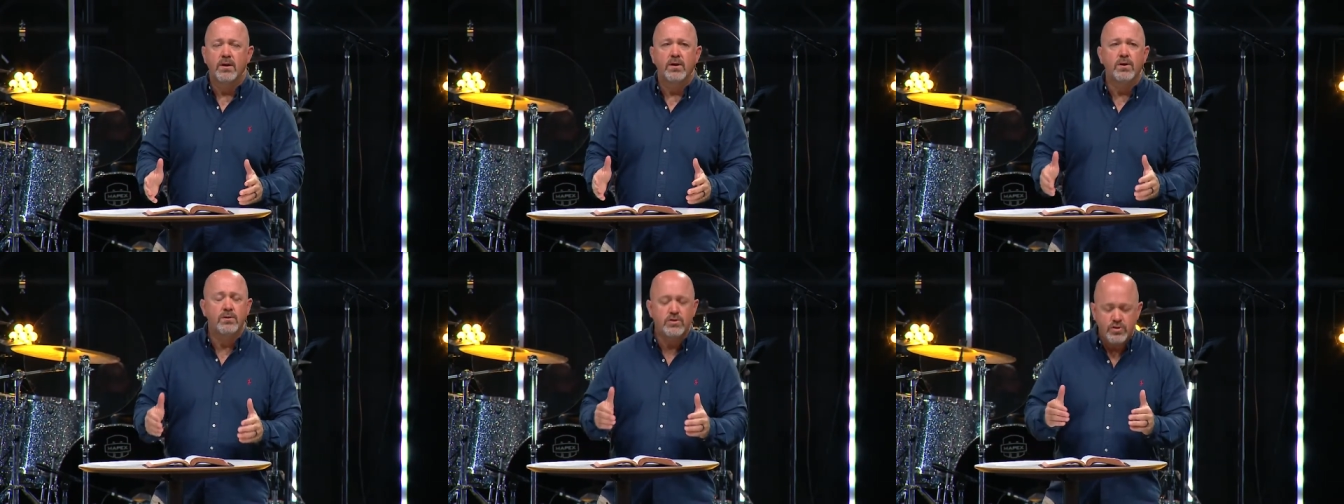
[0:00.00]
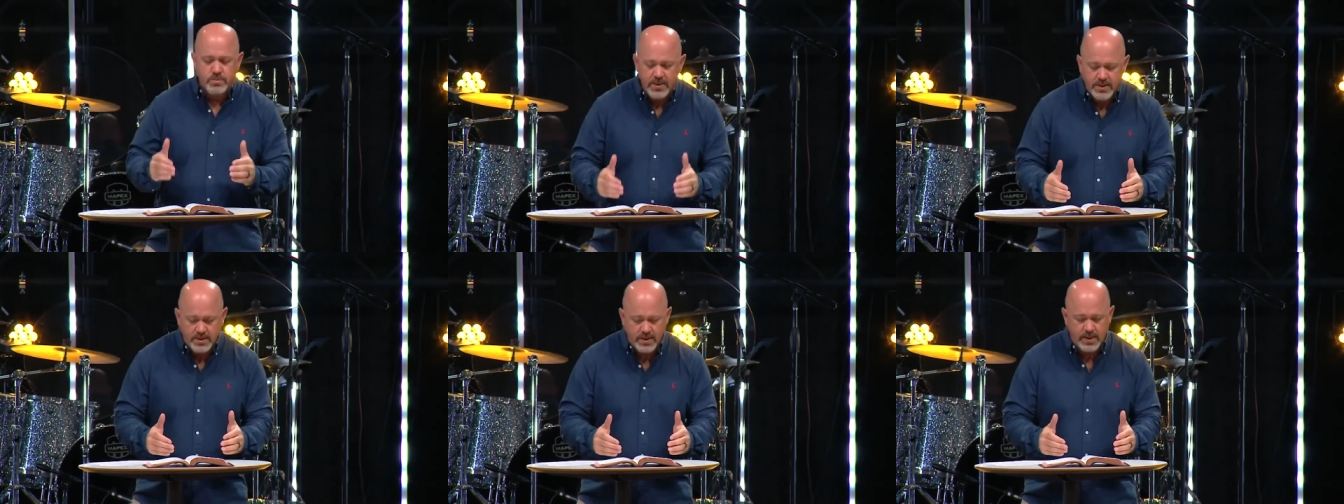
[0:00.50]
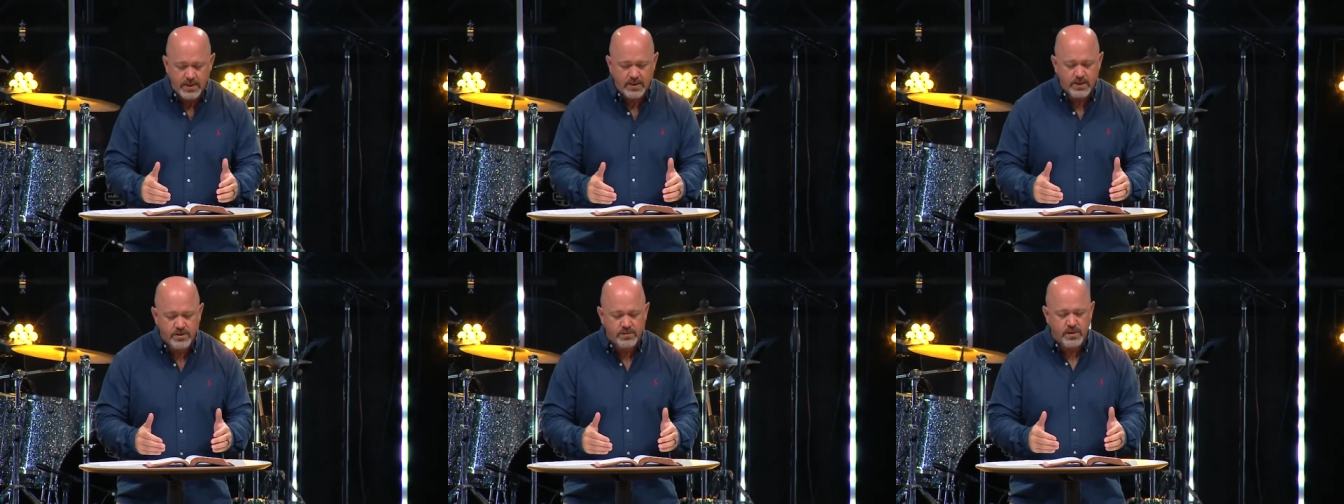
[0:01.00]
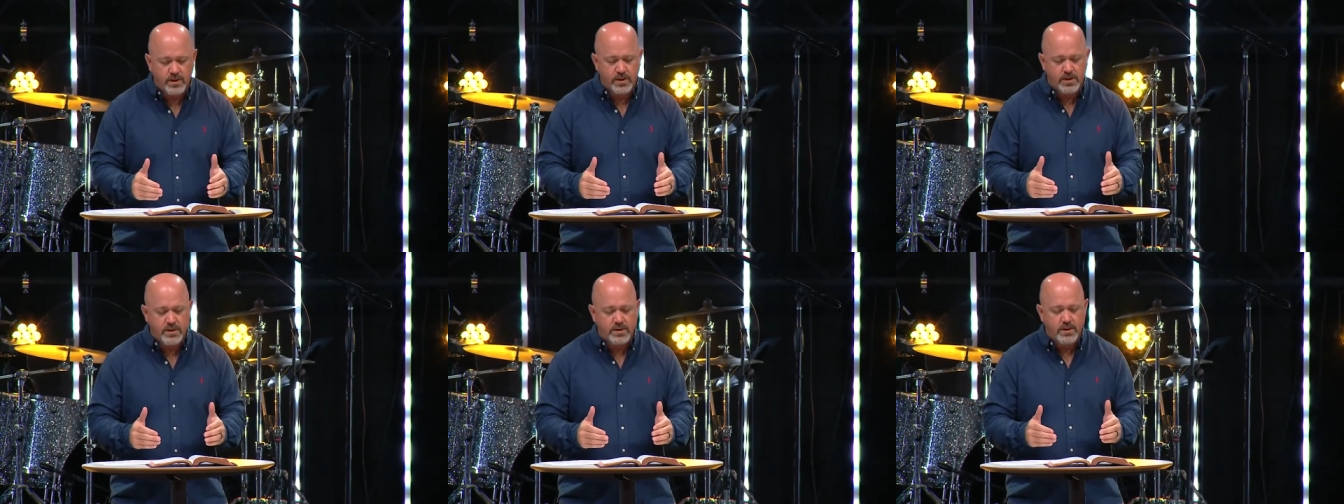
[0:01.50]
Who's missing in this
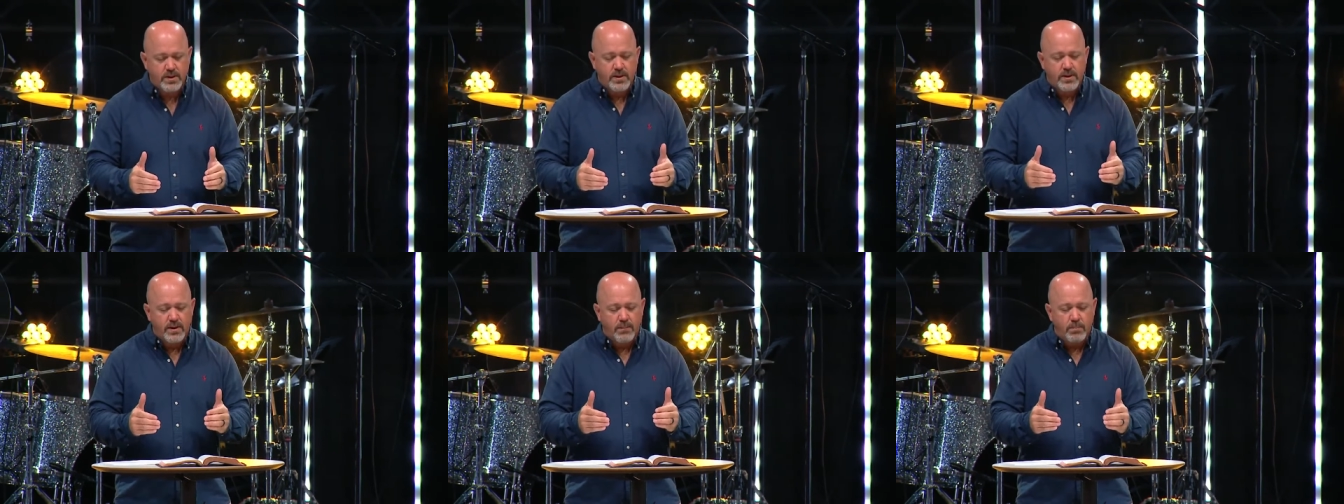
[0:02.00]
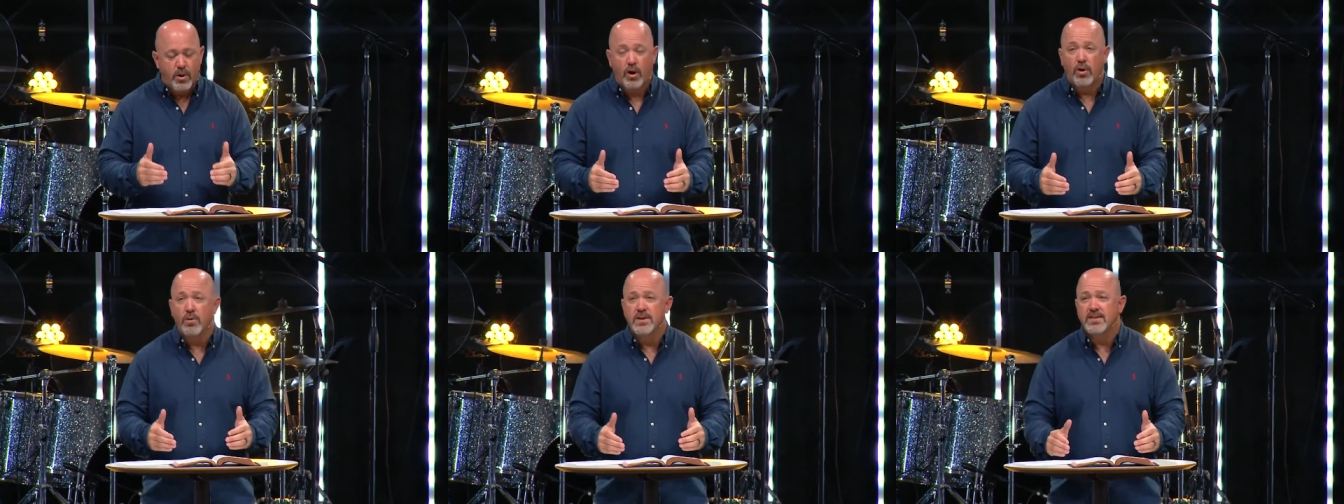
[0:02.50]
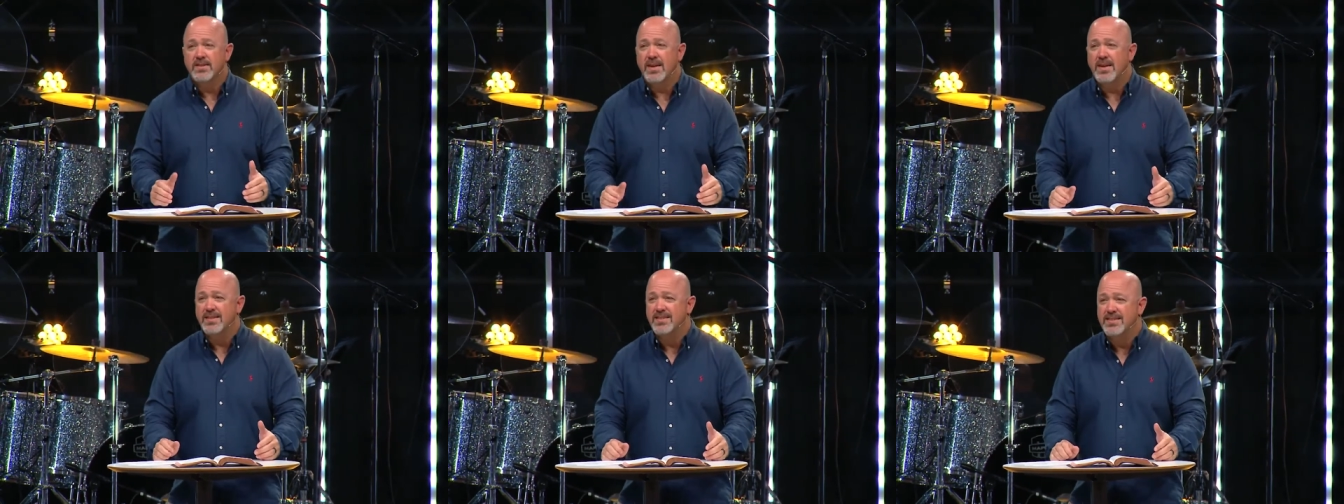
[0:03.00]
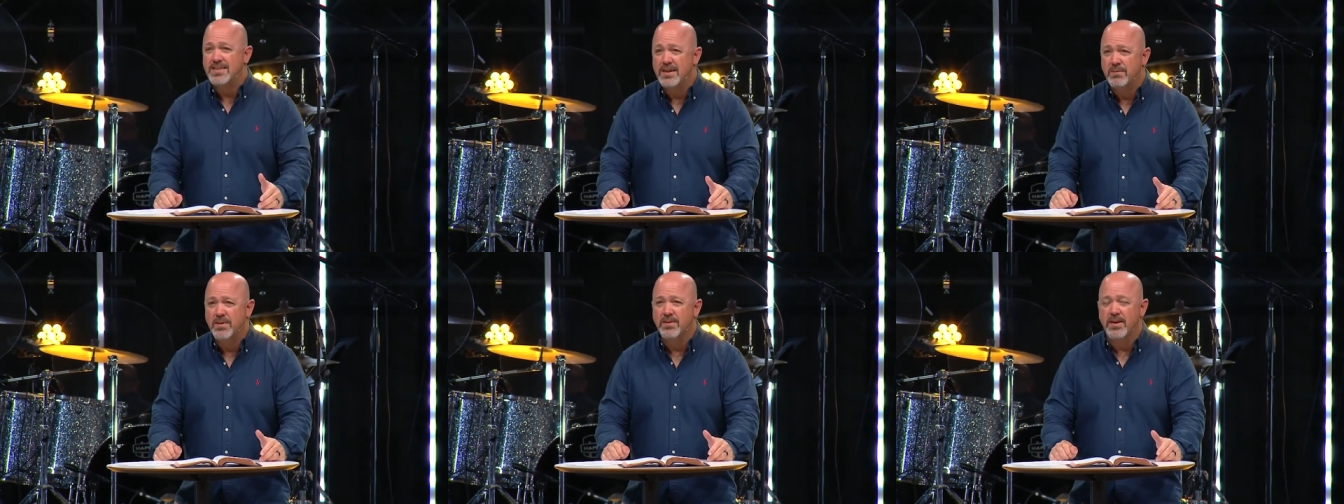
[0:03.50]
verse? And Paul would say is
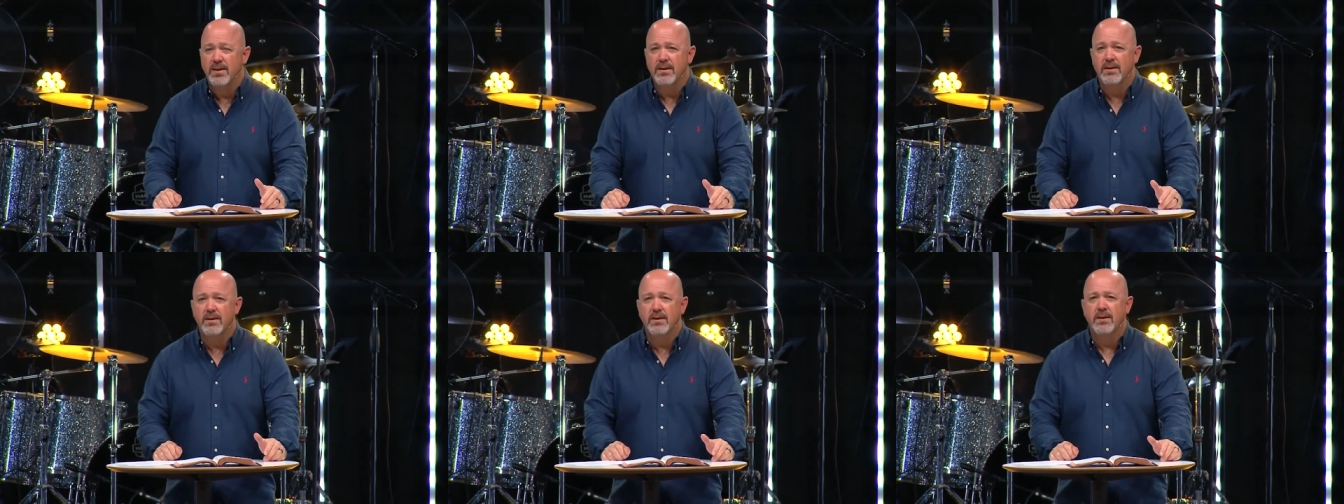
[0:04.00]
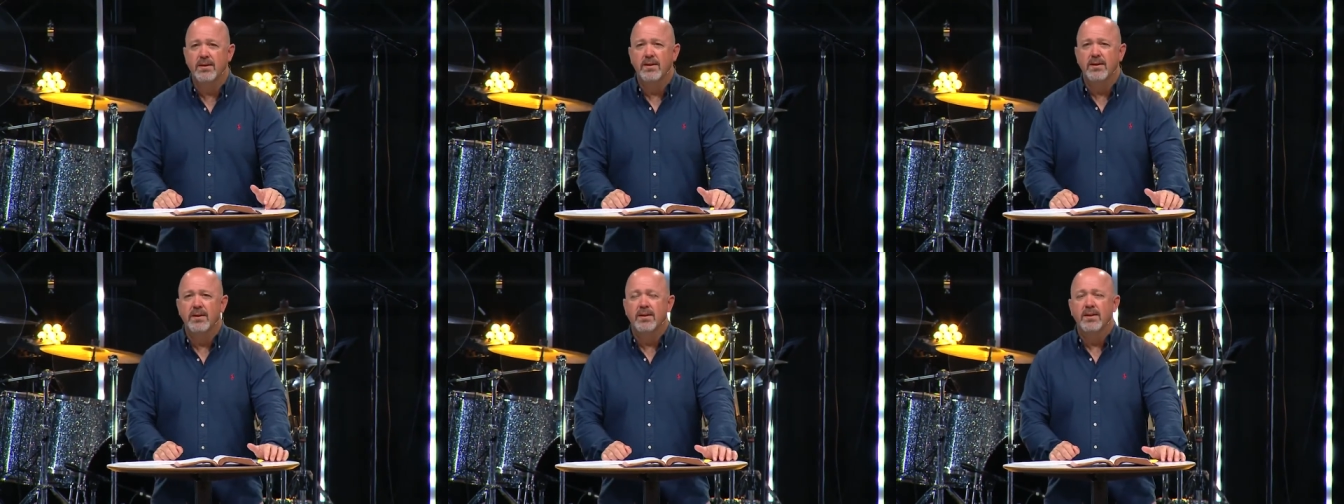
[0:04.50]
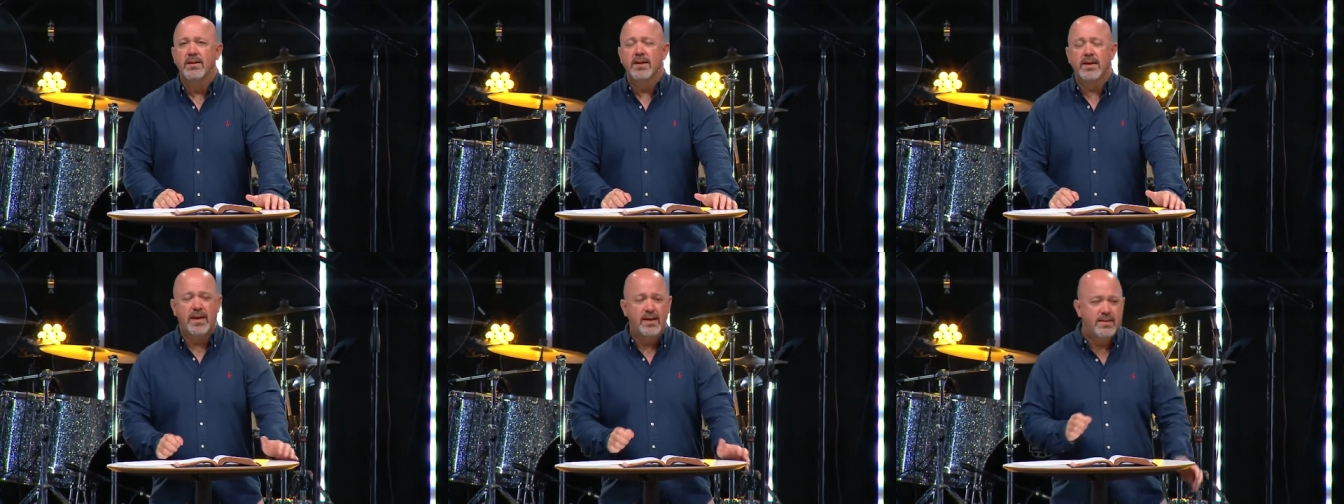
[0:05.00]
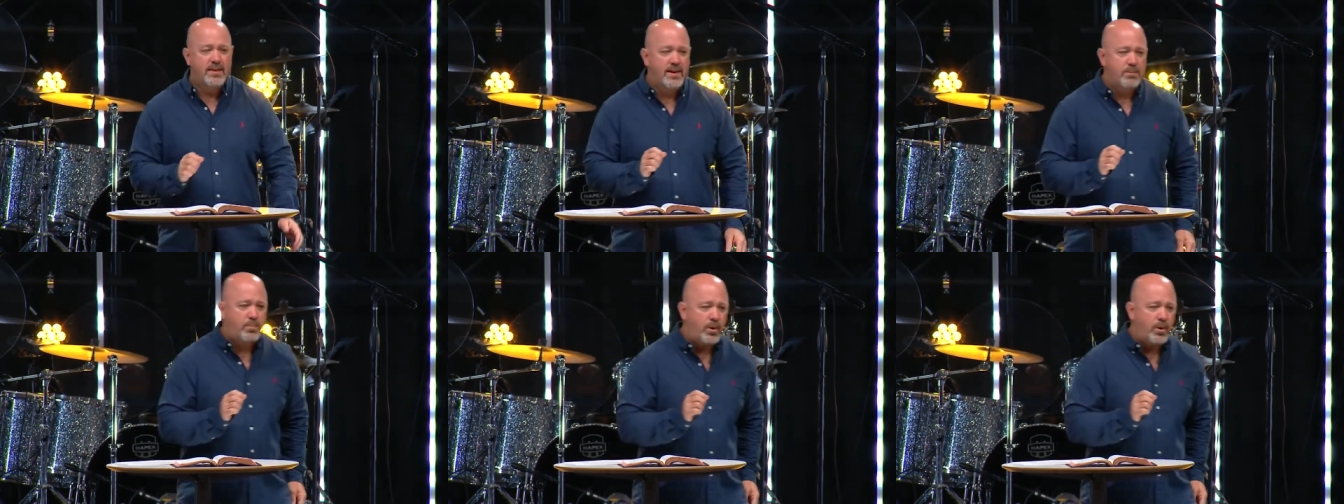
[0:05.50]
Timothy. Like I think